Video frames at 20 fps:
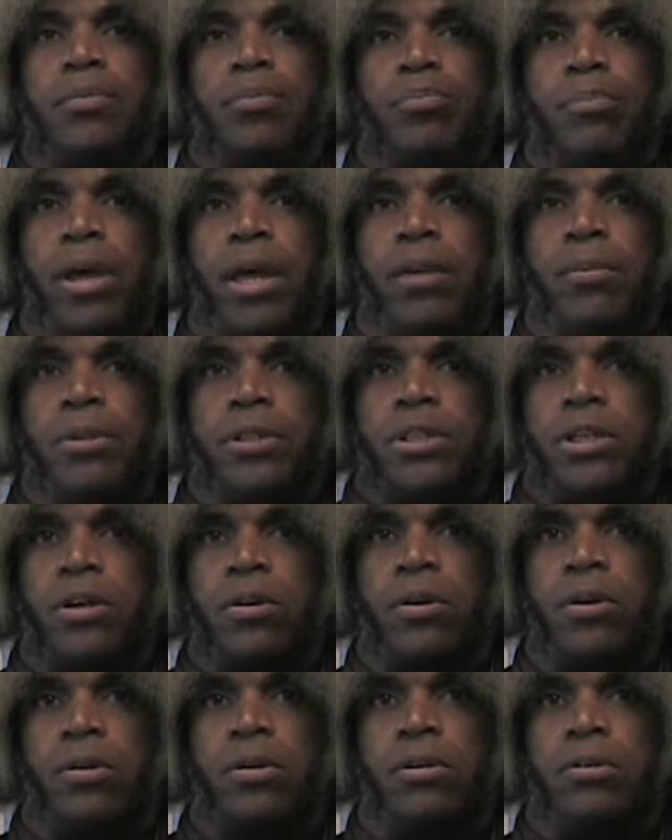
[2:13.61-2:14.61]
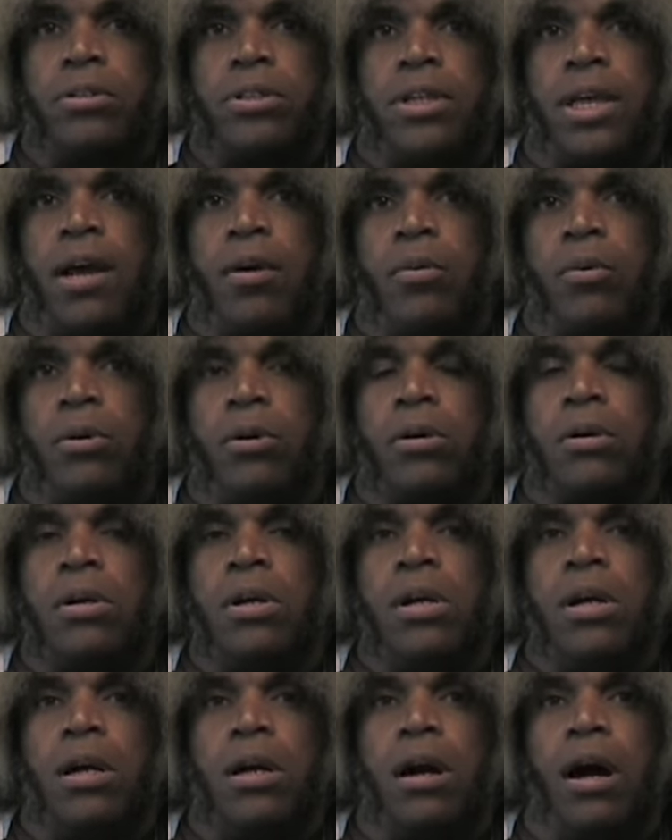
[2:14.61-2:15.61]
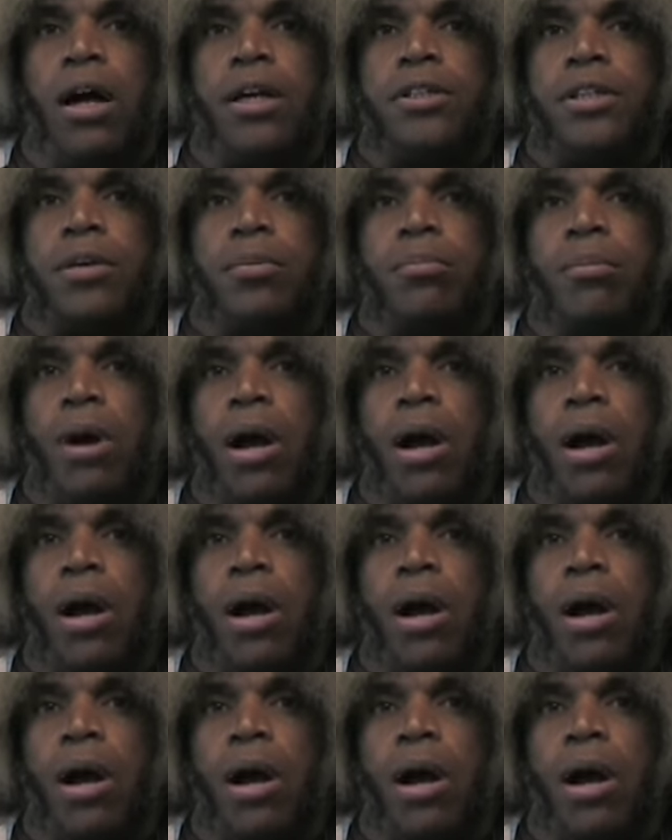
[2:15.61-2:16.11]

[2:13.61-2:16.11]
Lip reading: metamaterials that were causing